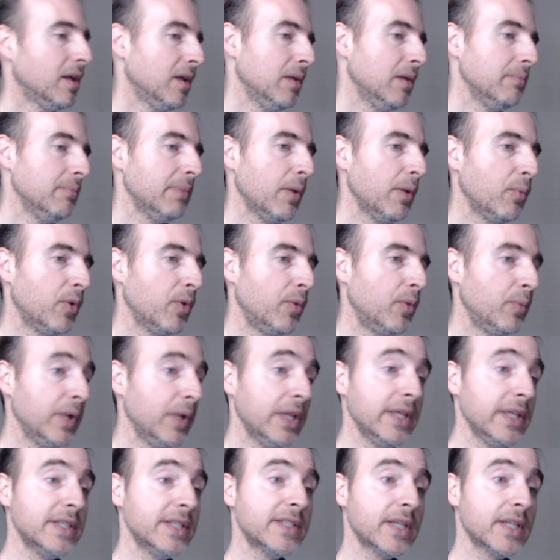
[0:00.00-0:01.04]
but we're
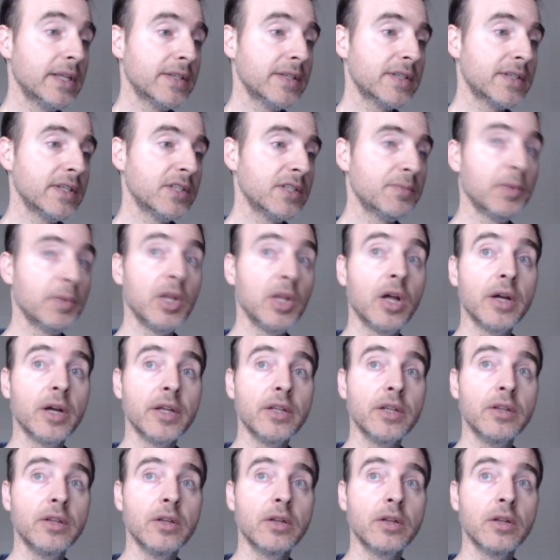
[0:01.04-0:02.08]
really citizens
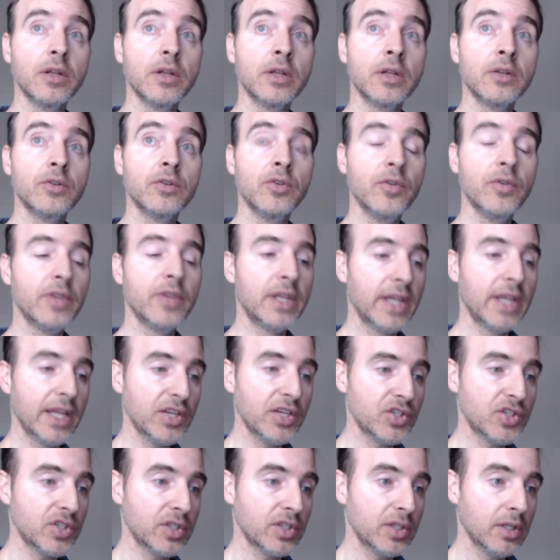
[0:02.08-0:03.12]
belonging to the
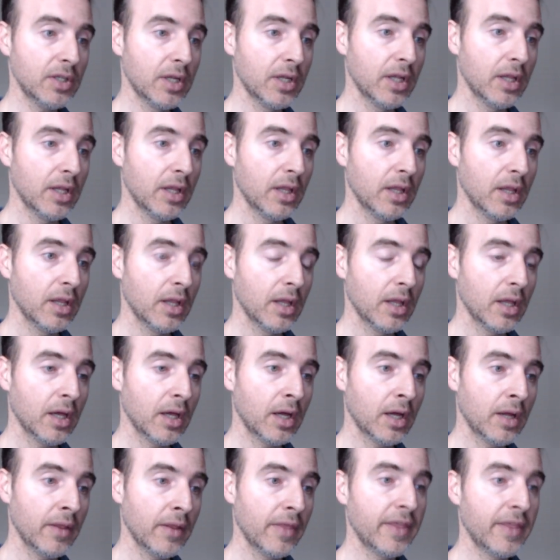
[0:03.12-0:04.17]
nation
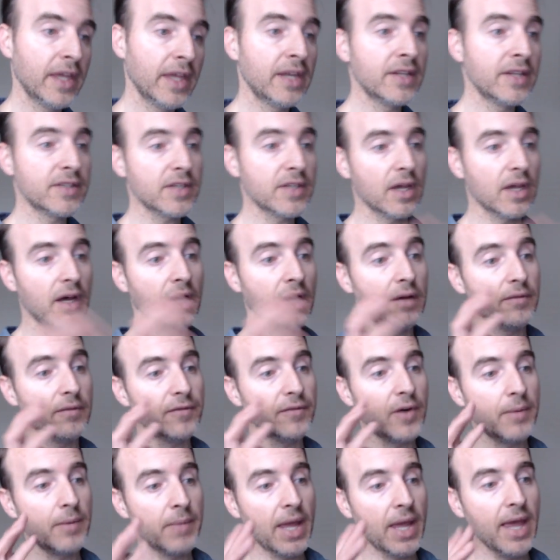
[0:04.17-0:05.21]
uh, that is
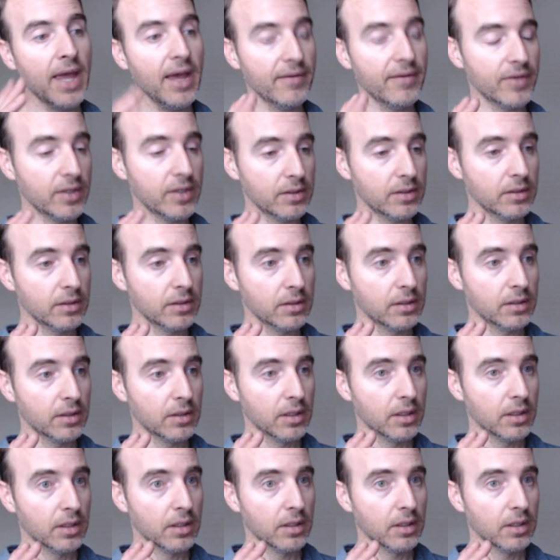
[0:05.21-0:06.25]
from heaven.
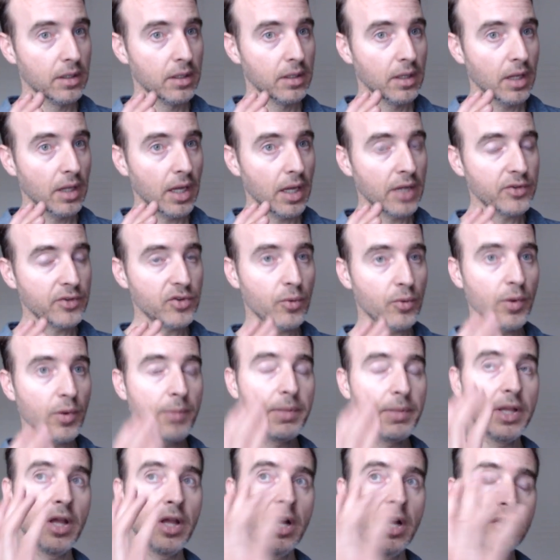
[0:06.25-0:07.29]
And so we
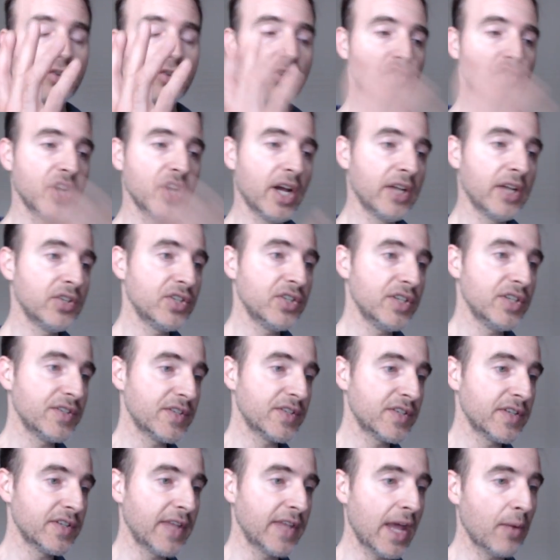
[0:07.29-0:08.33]
belong to John
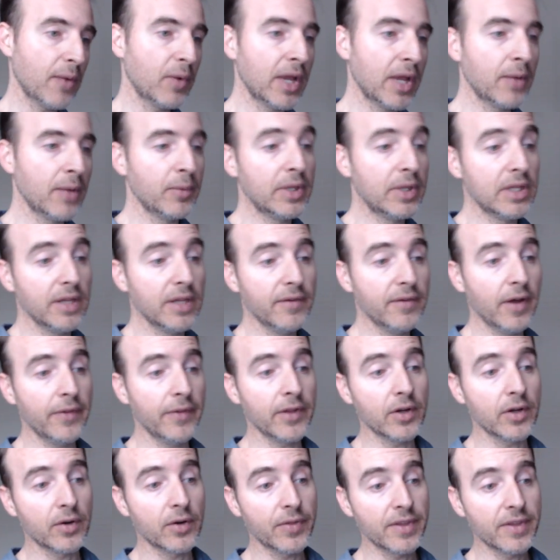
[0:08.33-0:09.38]
Jesus in that way, and we live on
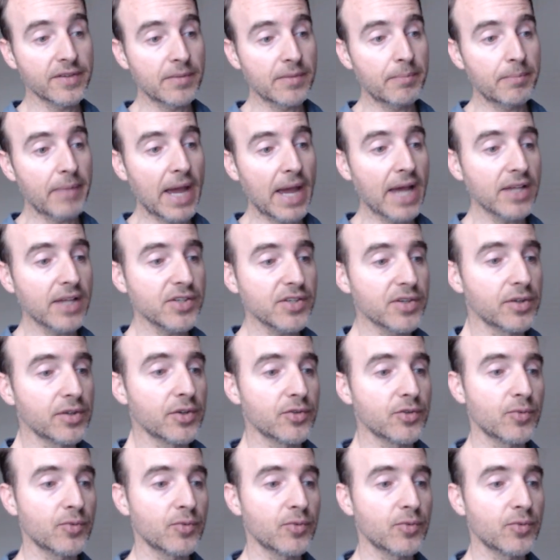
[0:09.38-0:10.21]
the earth as ambassadors